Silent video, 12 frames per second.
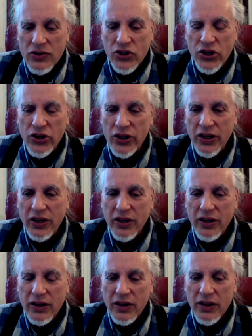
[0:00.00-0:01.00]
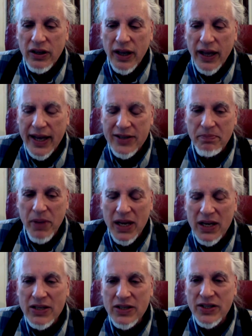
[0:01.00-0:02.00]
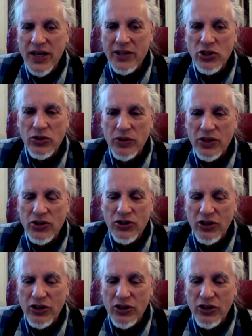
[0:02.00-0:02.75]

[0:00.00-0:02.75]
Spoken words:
took as many centuries